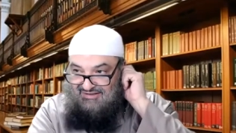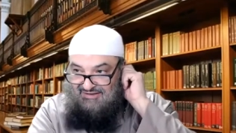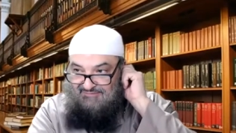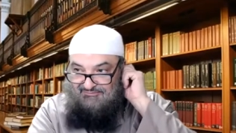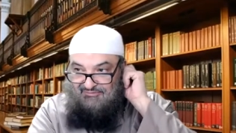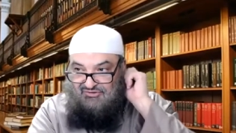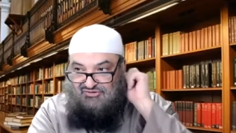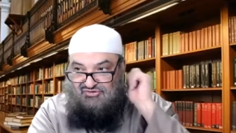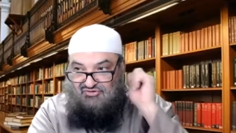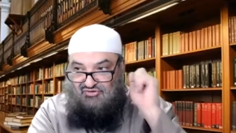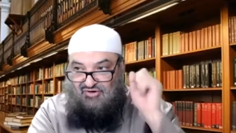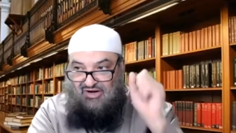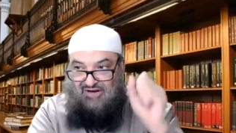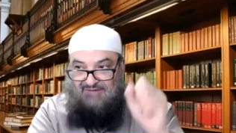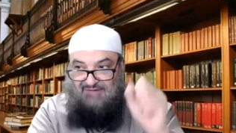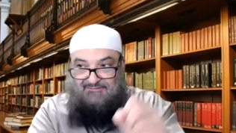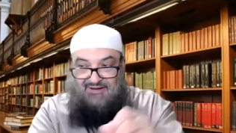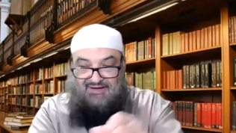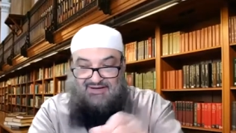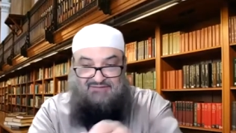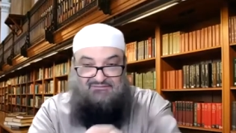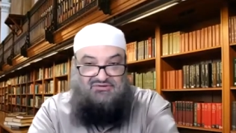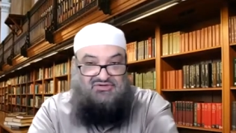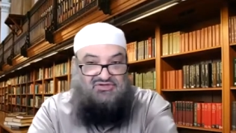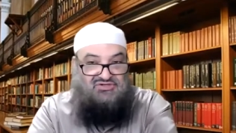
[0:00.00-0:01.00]
the prescribed
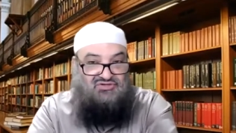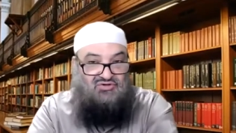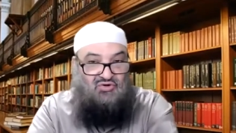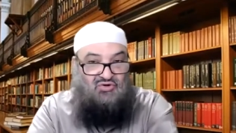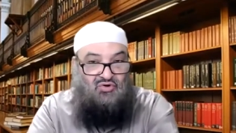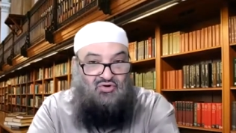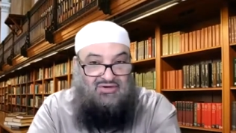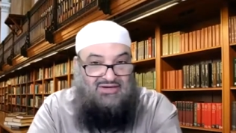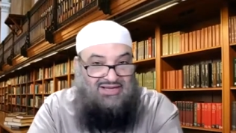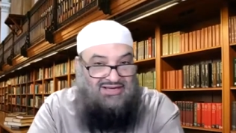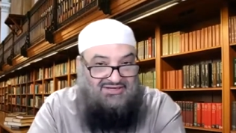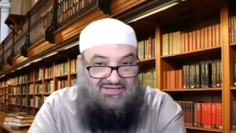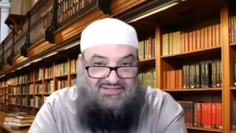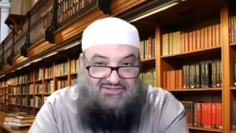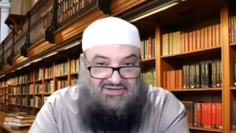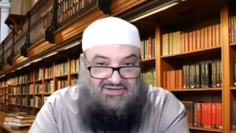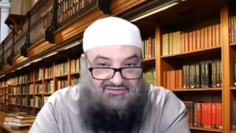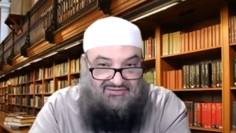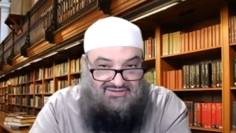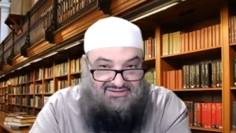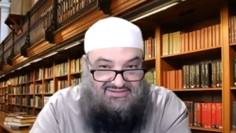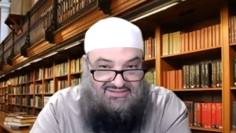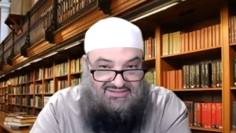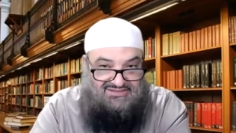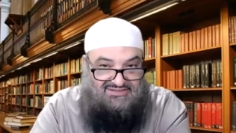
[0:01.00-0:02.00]
punishment is only a
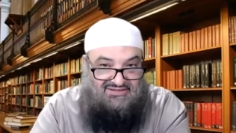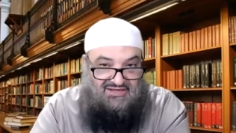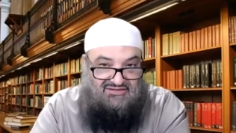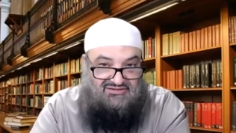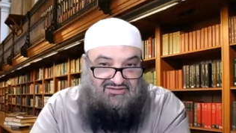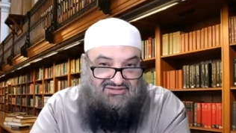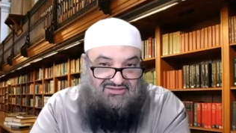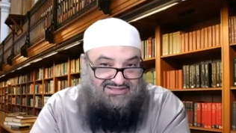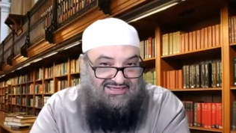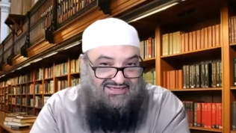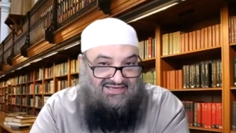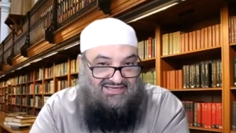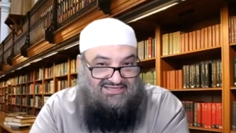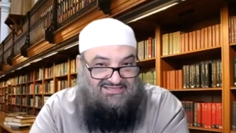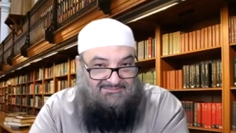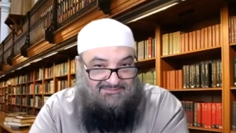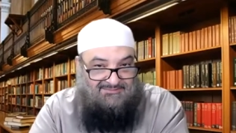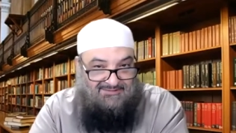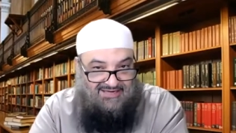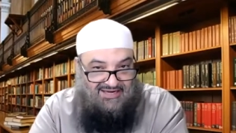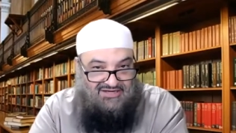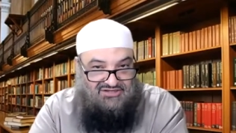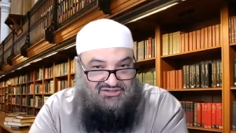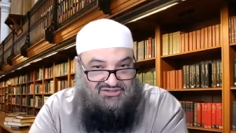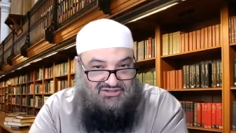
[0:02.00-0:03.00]
deterrence. It's not just an
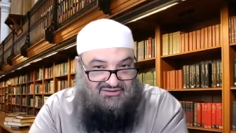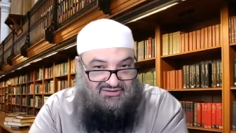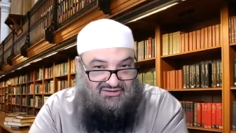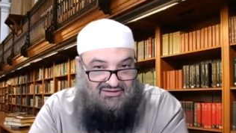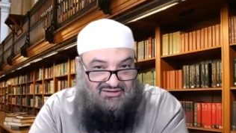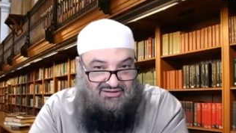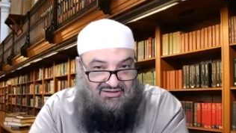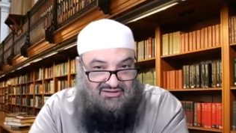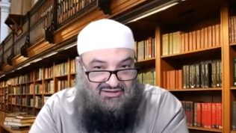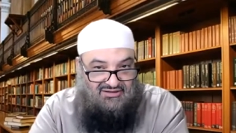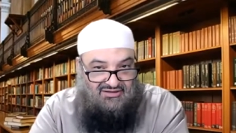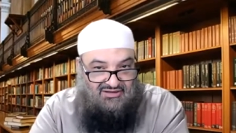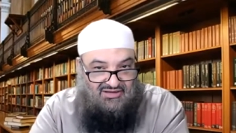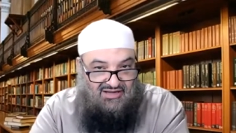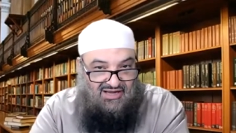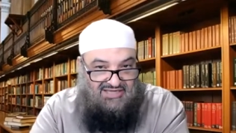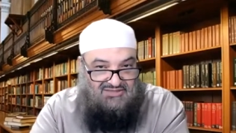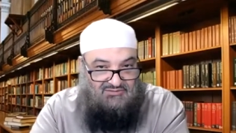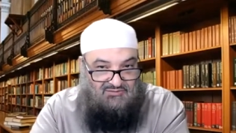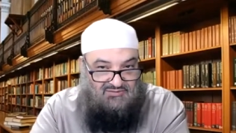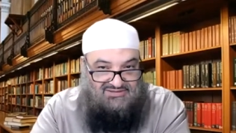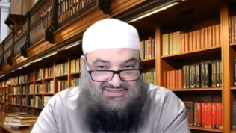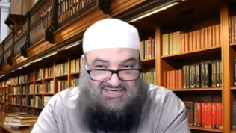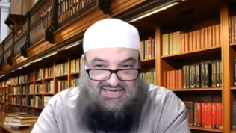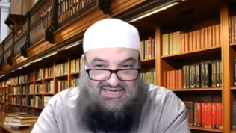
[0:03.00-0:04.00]
expiation.
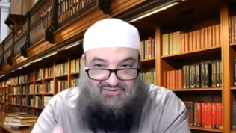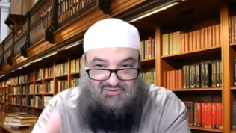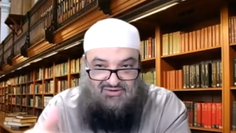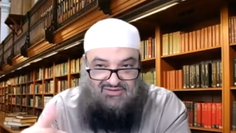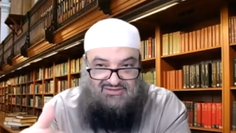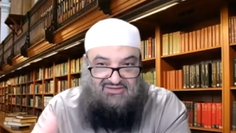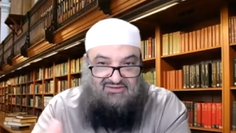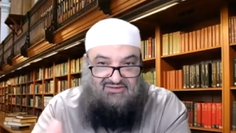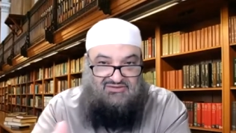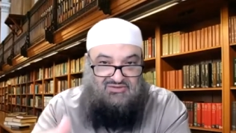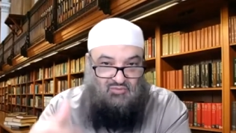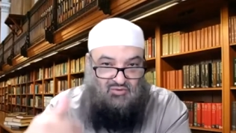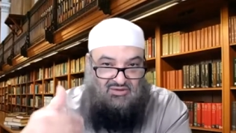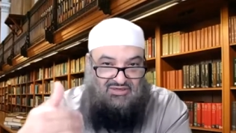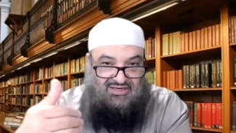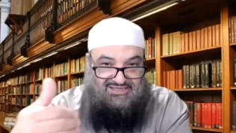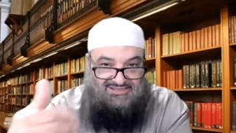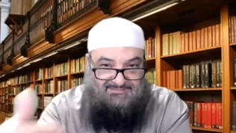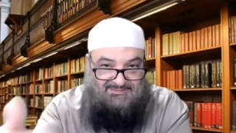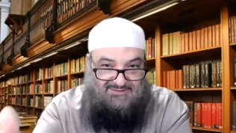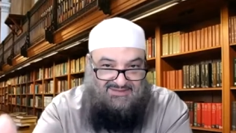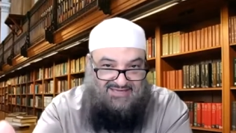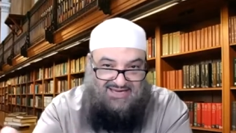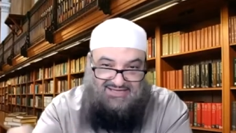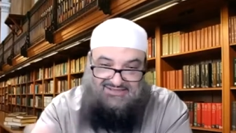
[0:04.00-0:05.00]
As we say, it will
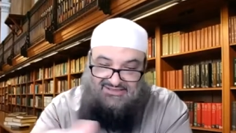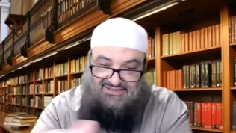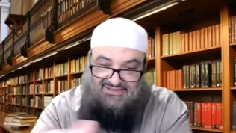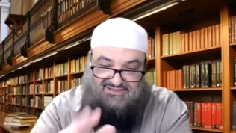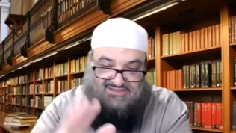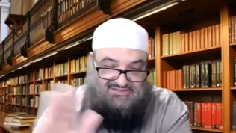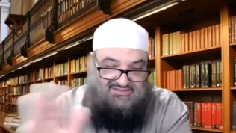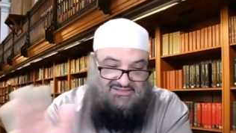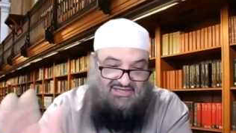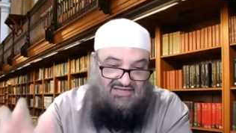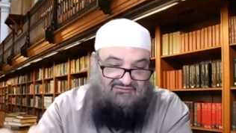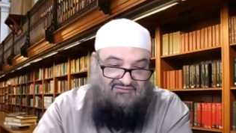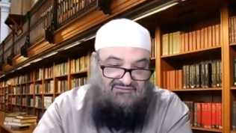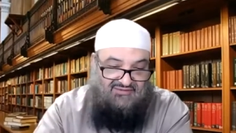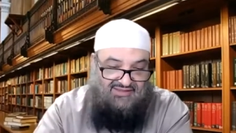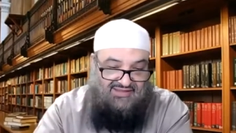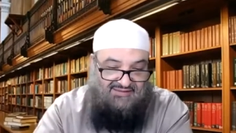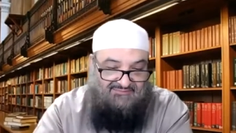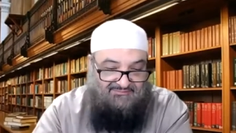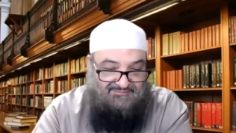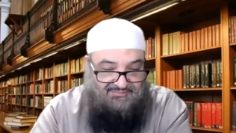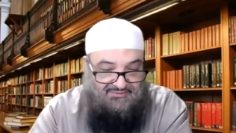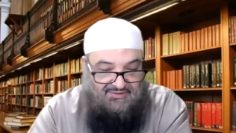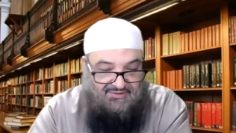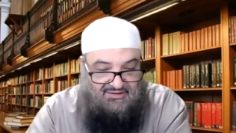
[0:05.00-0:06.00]
expiate, it is not for
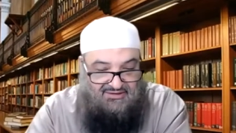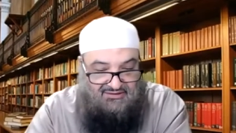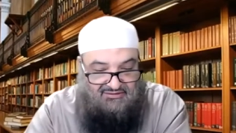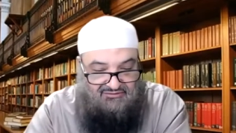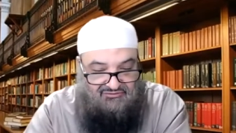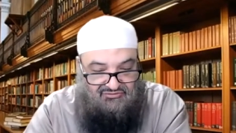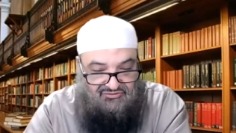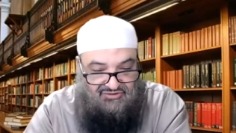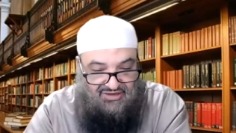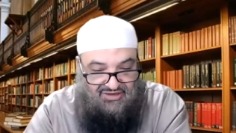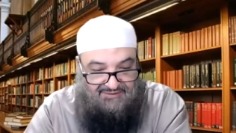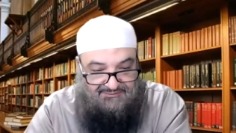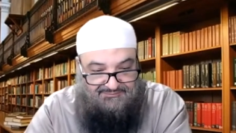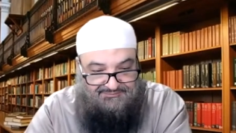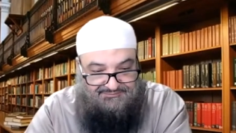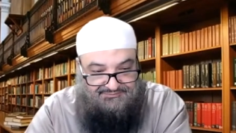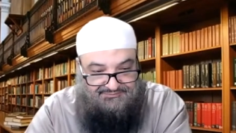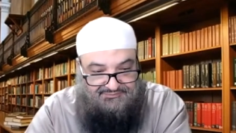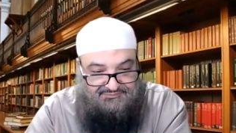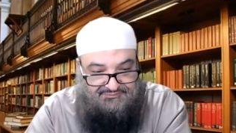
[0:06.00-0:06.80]
them. Fine.